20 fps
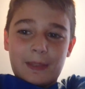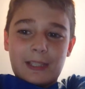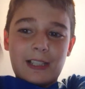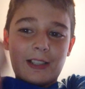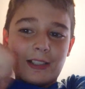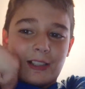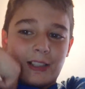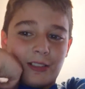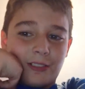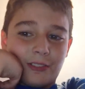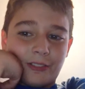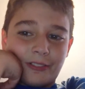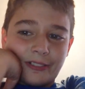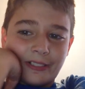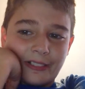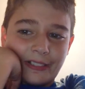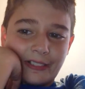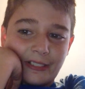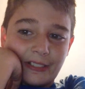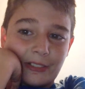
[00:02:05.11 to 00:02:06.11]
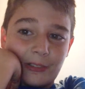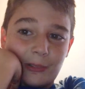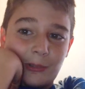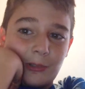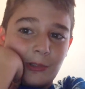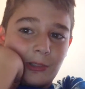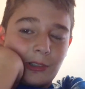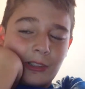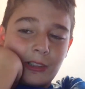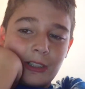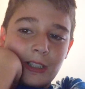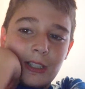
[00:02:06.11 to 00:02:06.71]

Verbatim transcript: I got off Google.